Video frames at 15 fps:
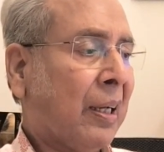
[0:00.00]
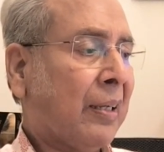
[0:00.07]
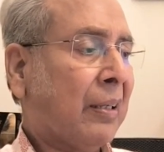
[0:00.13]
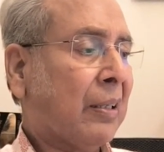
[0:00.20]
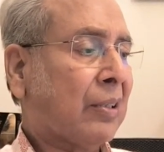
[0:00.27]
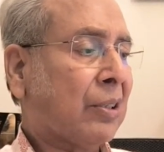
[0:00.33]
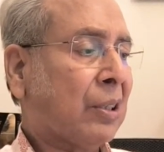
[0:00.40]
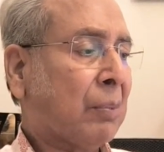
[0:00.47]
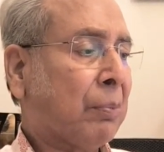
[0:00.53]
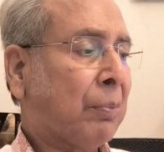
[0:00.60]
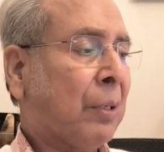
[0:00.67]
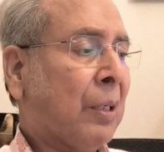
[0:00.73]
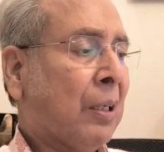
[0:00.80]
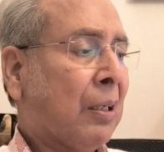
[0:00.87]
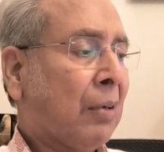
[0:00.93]
and the
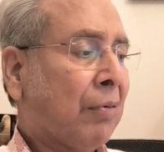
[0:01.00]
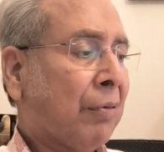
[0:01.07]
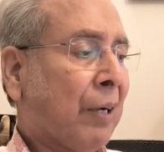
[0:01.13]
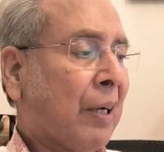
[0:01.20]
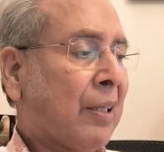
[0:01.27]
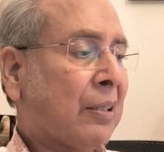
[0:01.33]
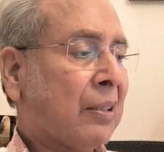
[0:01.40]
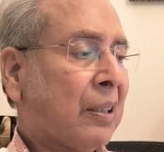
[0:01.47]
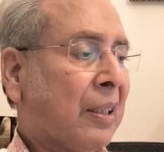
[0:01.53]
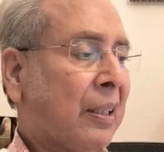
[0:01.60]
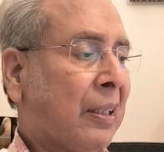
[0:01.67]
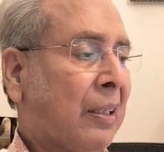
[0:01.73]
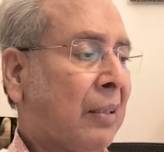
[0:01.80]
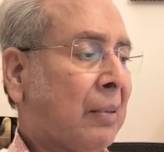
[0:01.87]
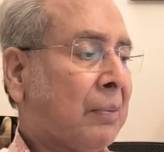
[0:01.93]
ship fires
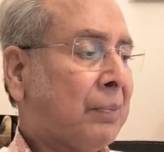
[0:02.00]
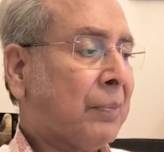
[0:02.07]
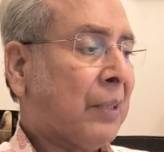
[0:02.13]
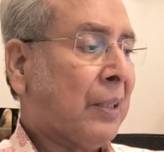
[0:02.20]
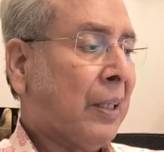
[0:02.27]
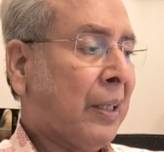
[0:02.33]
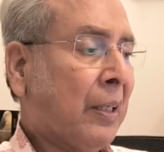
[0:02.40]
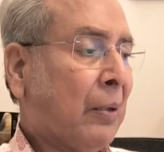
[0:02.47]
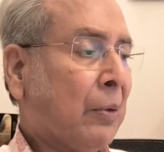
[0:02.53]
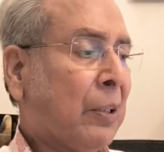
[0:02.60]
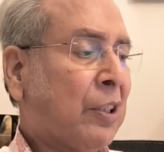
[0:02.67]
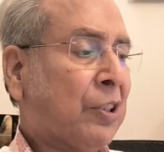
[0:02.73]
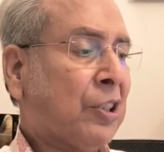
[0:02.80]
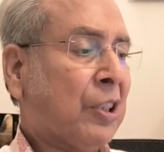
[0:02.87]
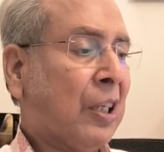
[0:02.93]
in
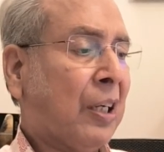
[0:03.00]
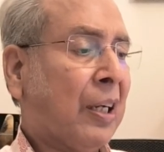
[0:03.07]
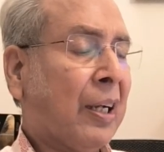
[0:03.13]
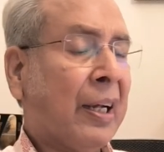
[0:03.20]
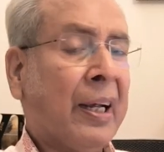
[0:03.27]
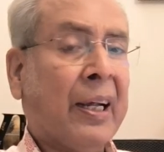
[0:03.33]
Indonesia,